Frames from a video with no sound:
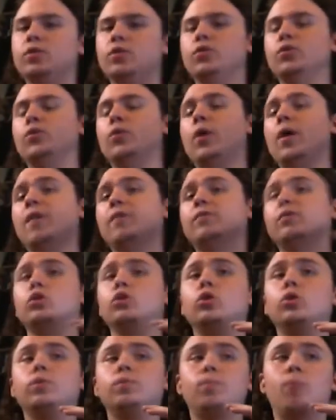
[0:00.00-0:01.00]
so you won't have
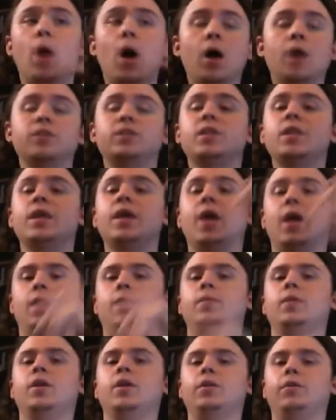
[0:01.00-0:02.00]
to pause the
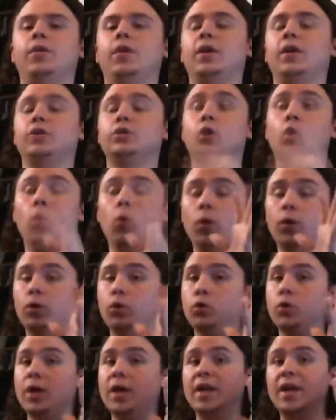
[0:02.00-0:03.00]
game and everything and totally
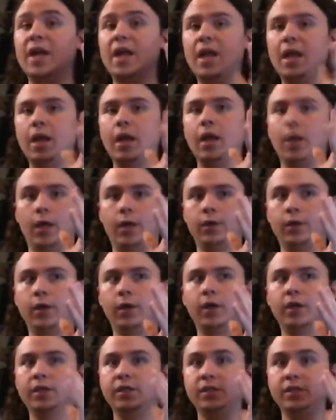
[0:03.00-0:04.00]
look like an idiot
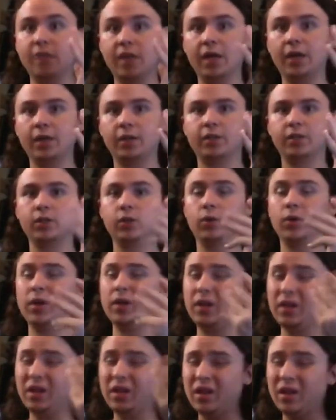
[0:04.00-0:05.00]
standing still
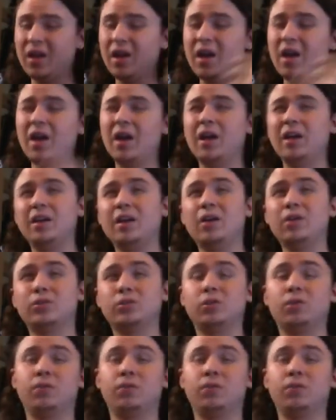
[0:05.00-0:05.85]
and get